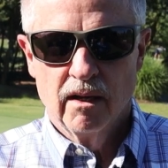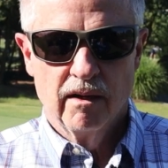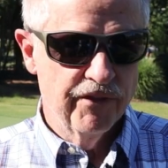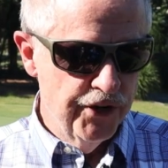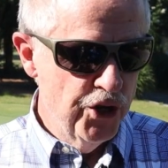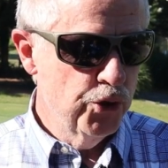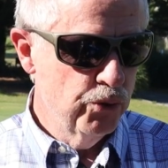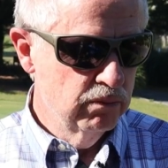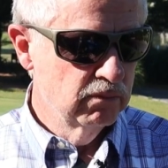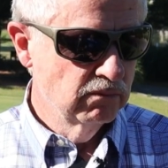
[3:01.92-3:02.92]
of the
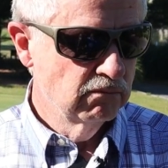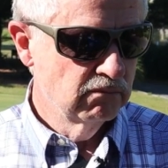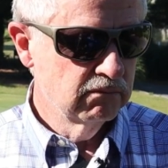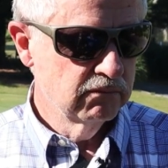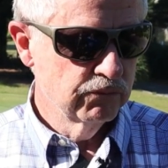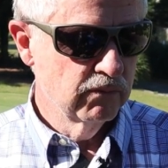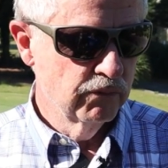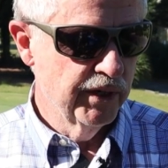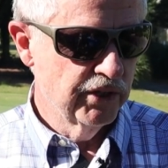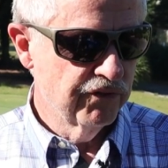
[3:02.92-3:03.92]
new
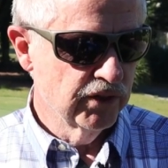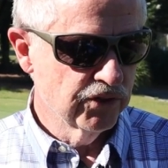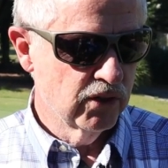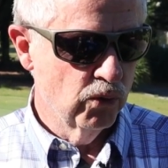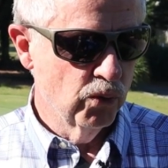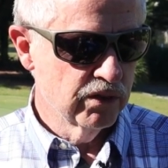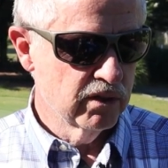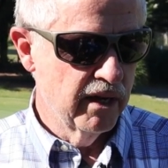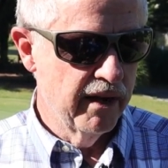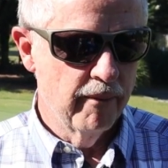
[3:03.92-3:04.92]
Ridgefields
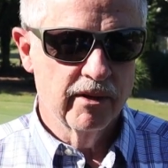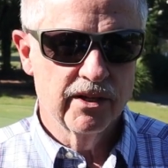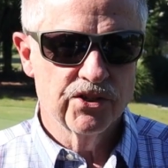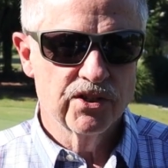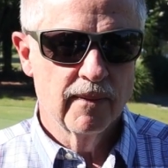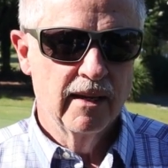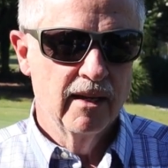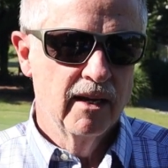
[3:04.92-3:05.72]
course now, because